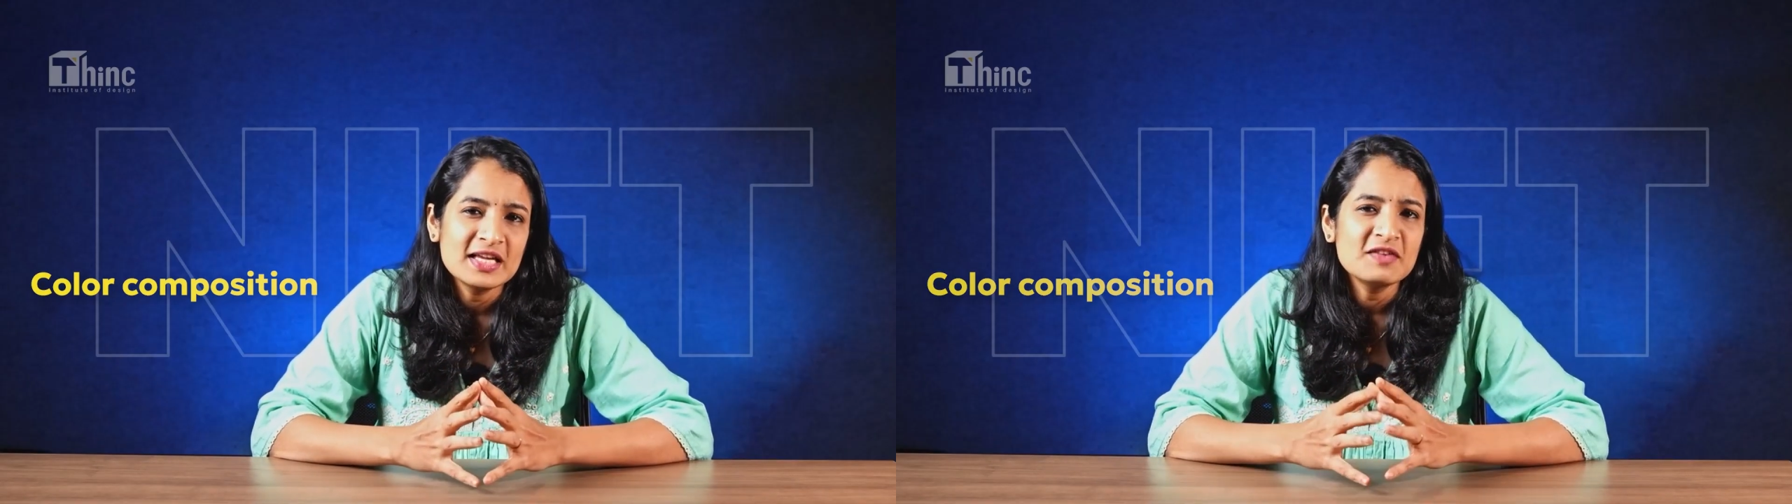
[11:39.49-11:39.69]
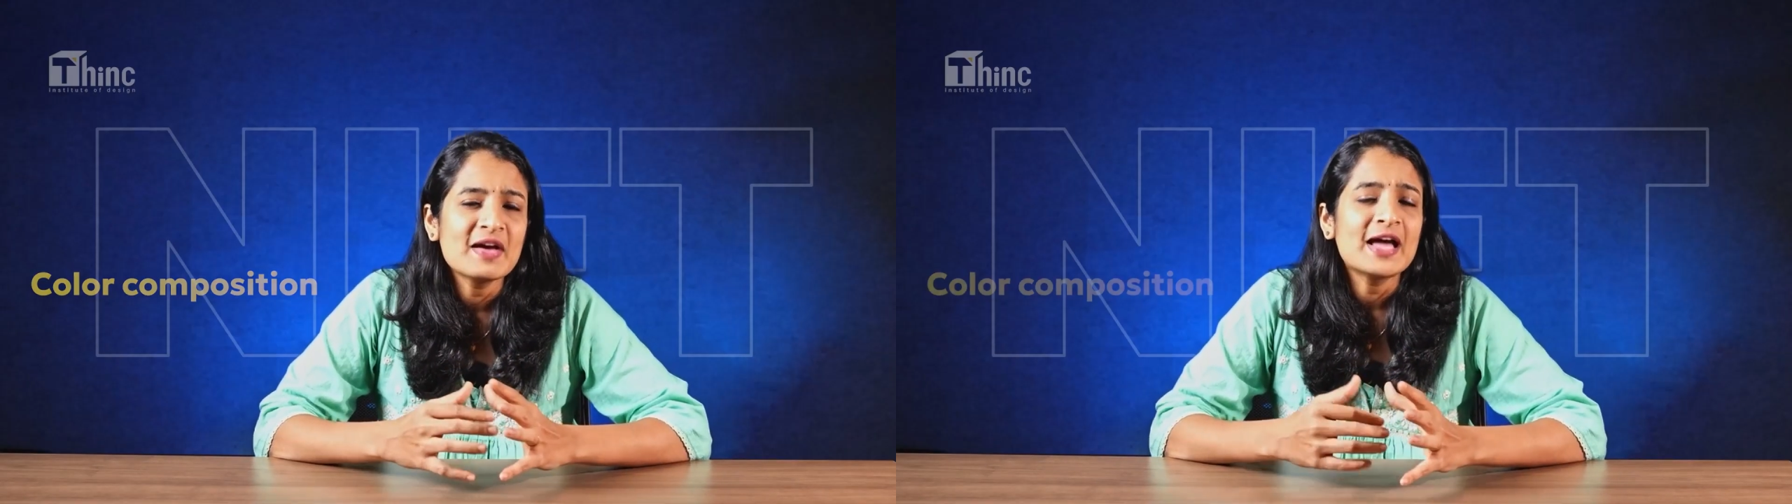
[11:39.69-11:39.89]

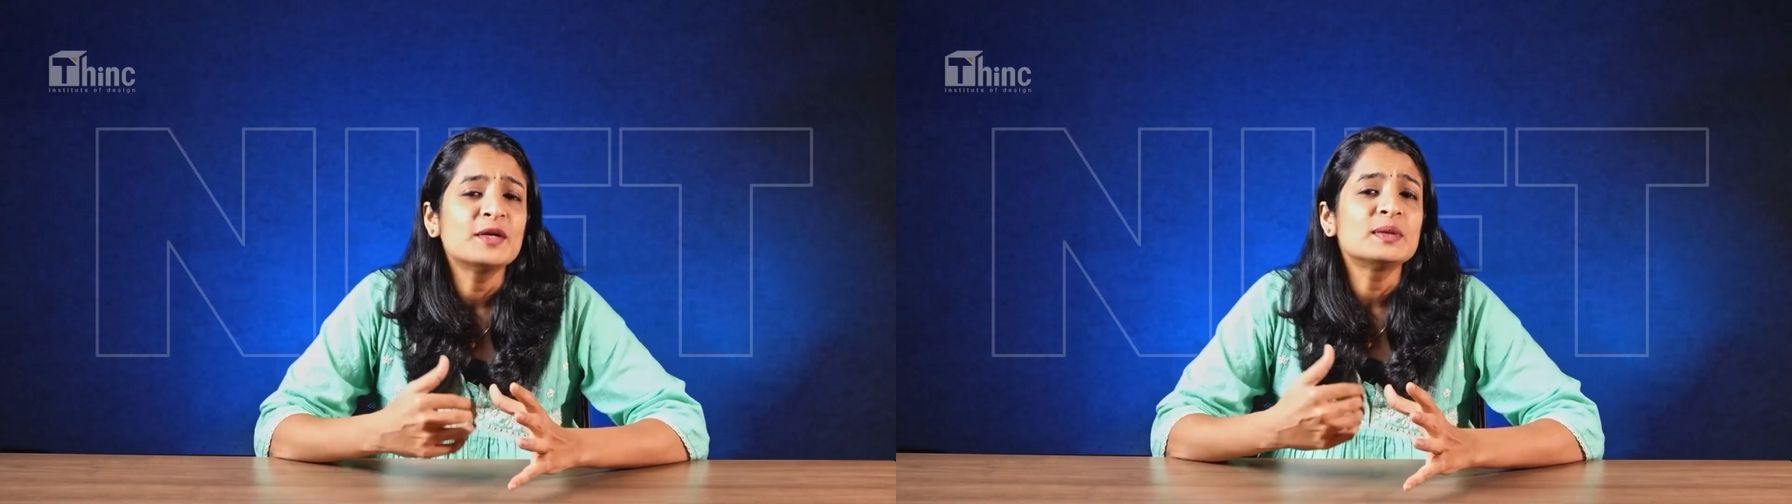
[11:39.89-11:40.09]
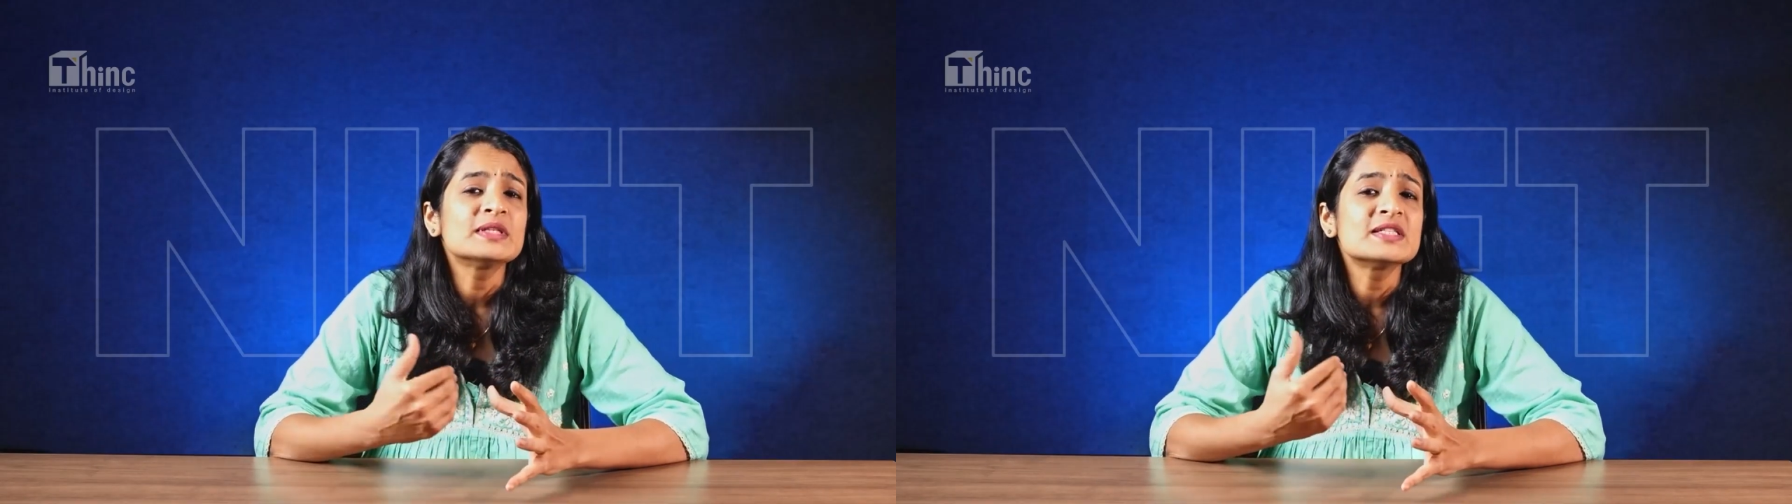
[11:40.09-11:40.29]

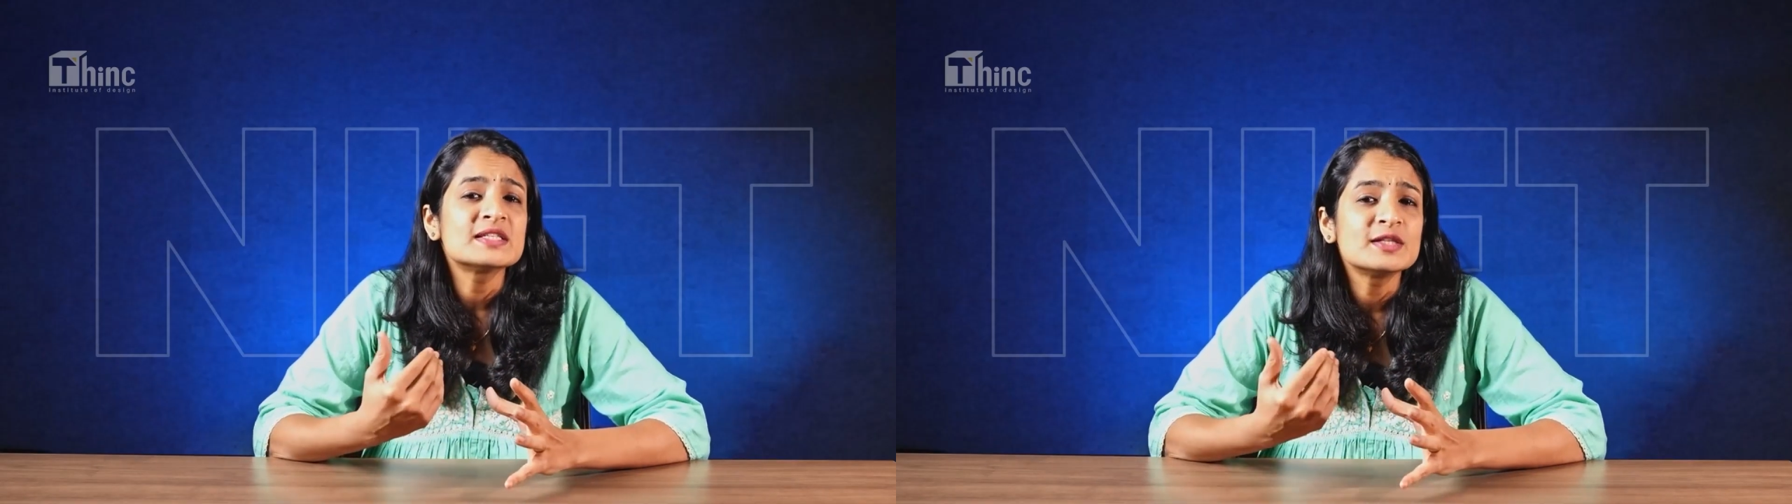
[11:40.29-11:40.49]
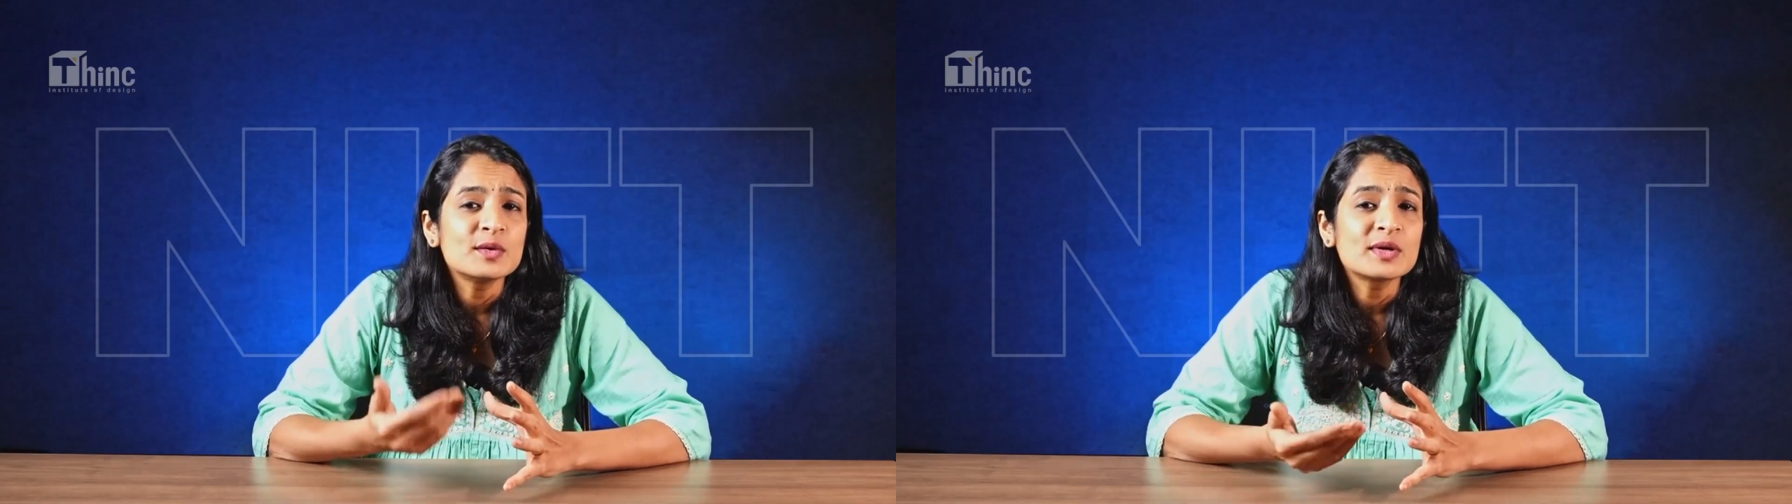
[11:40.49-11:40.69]
Evaluators
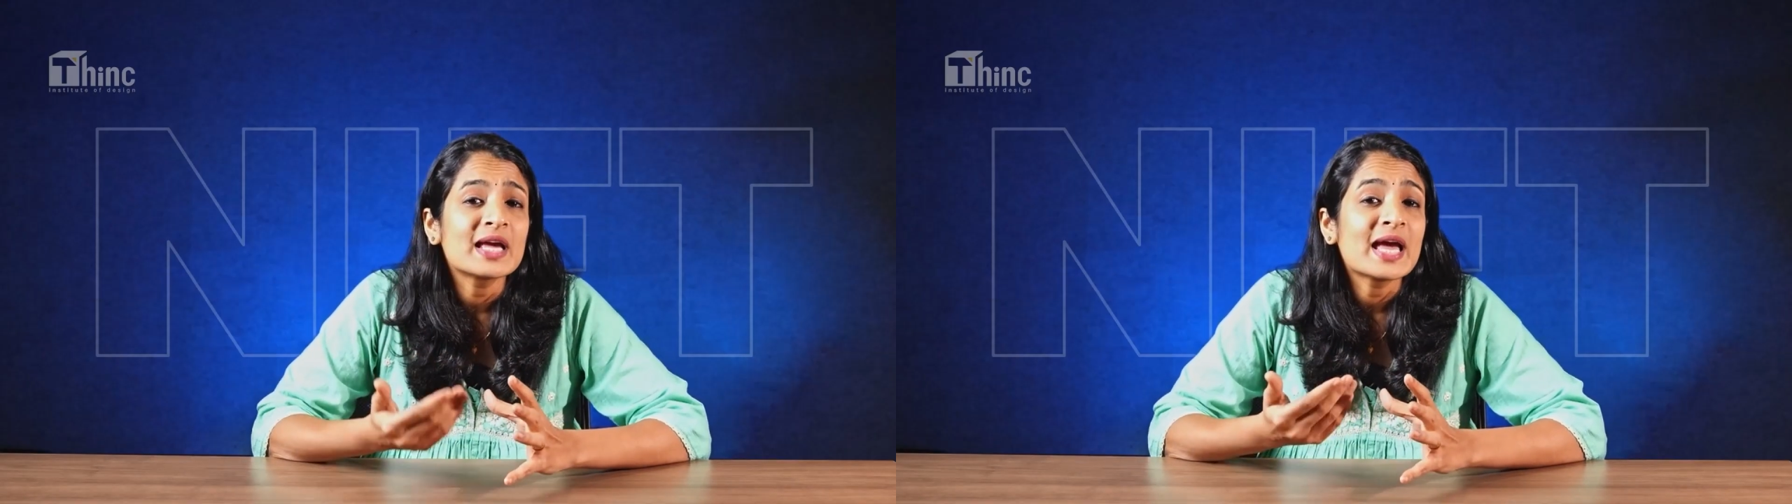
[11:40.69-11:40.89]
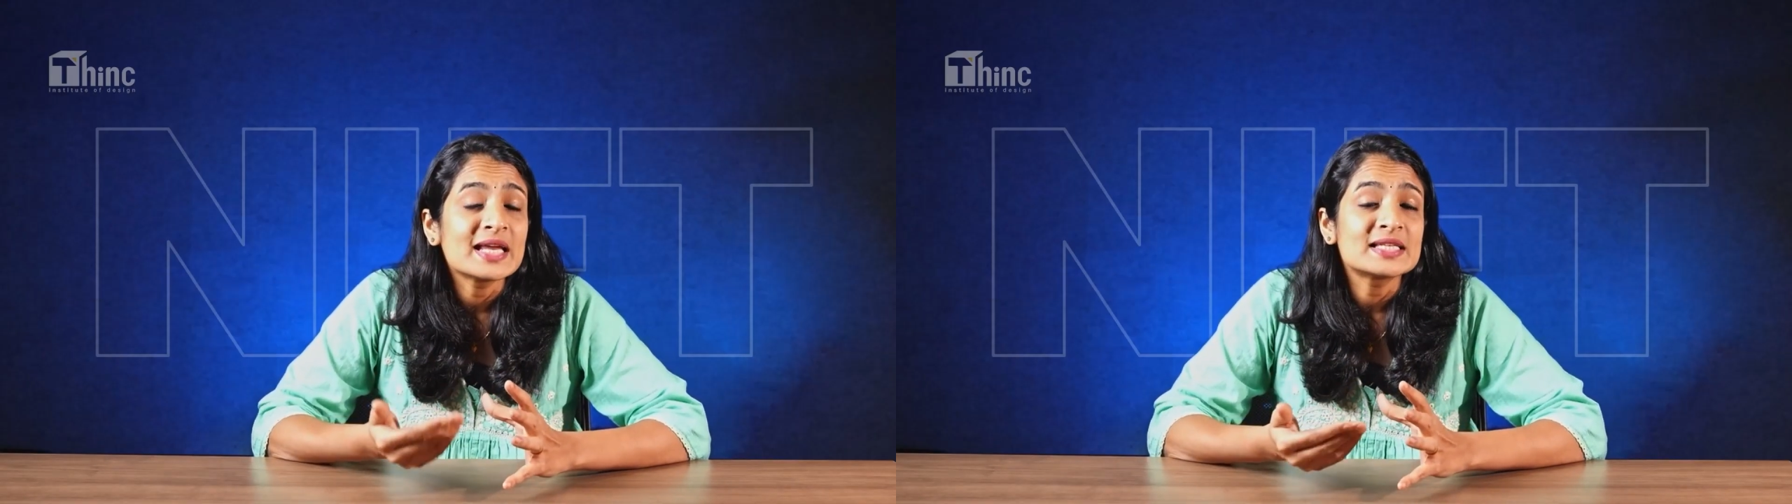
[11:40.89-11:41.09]
look
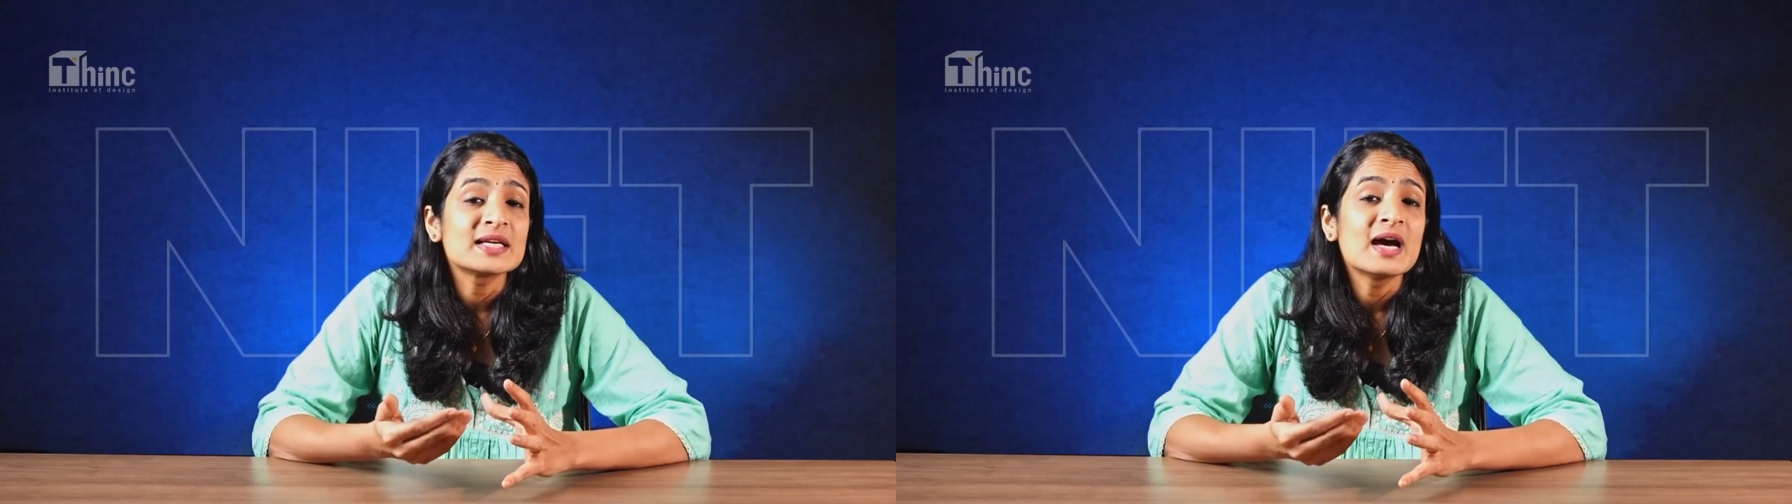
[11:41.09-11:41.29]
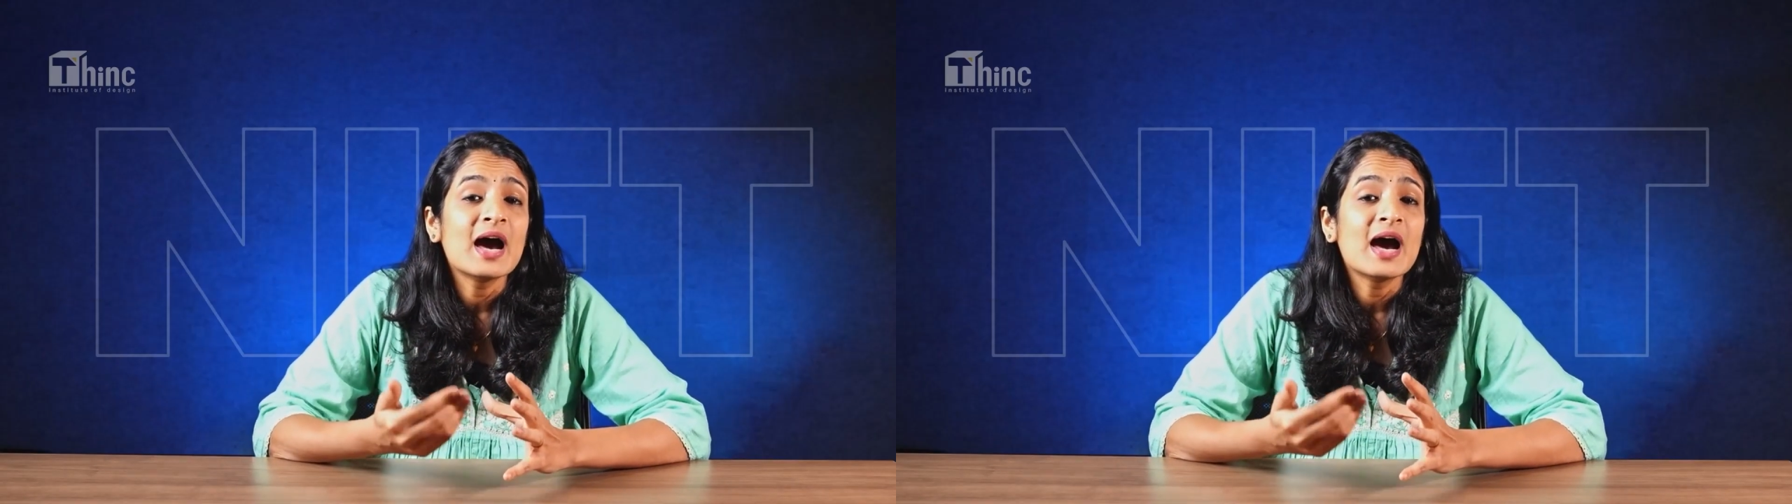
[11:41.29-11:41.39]
at